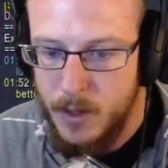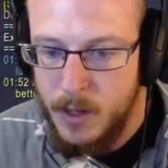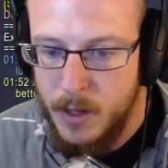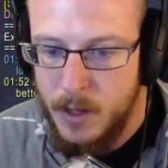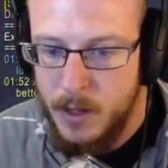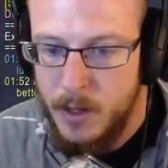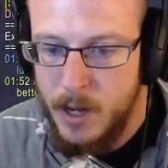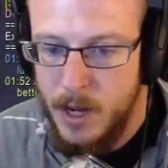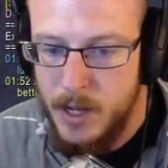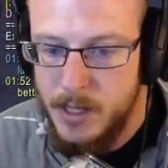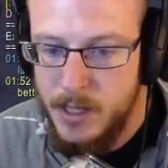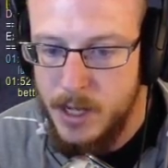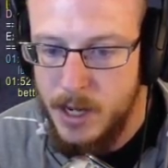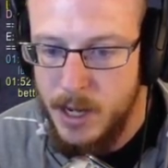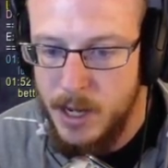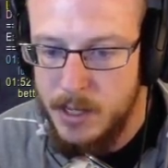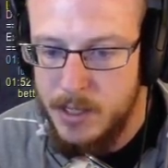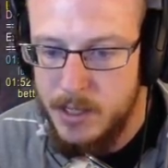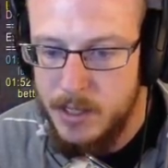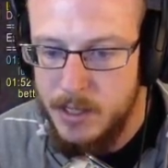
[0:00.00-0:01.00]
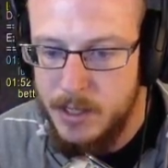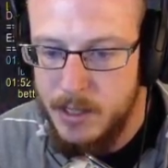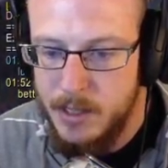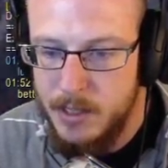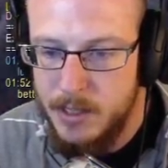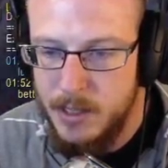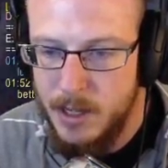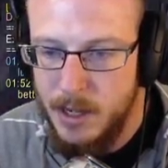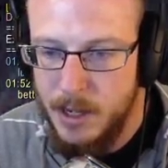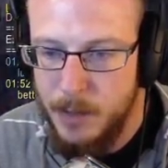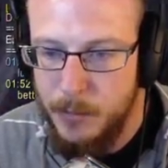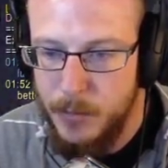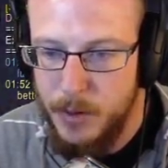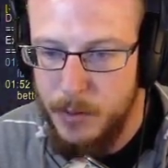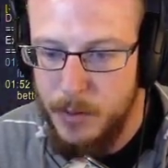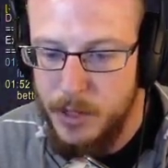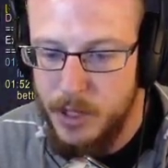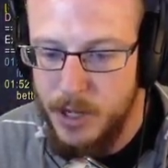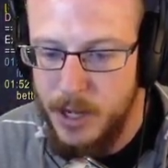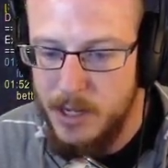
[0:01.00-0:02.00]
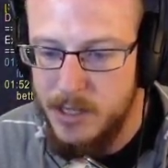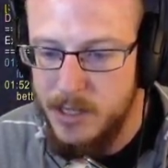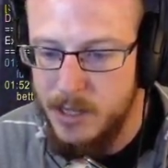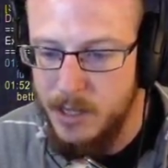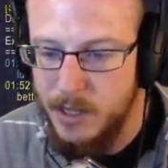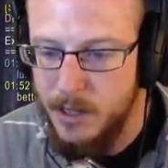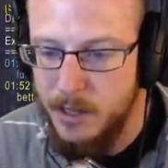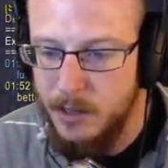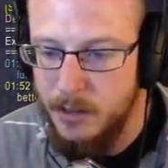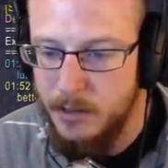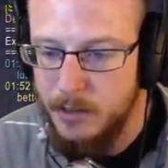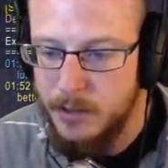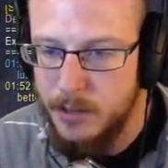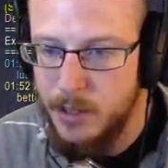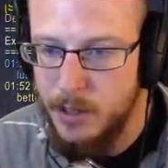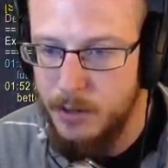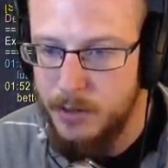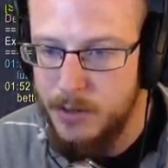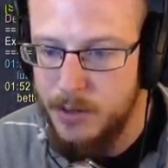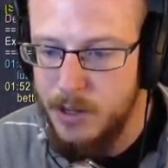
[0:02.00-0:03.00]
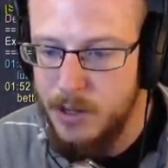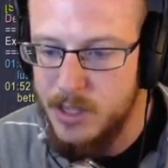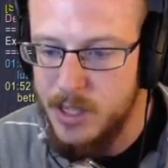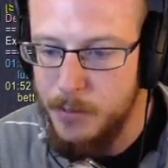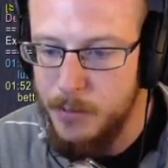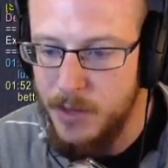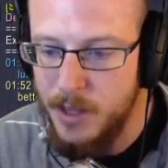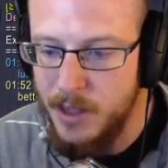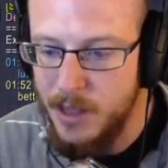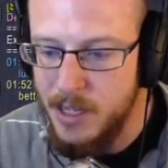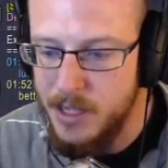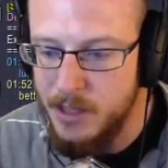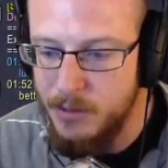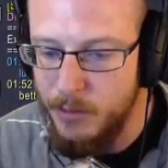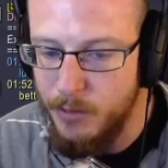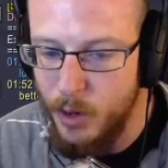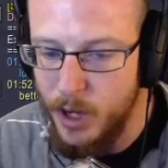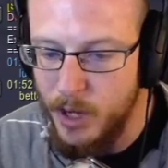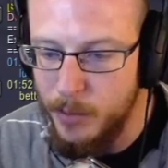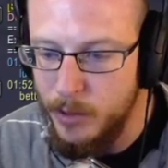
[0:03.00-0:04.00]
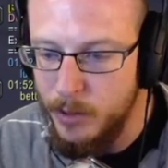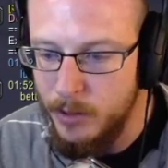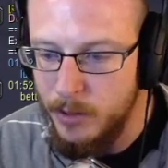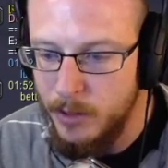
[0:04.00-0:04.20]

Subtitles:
Nice thing is it's pretty much an instant kill. So if there's something that's avoidable,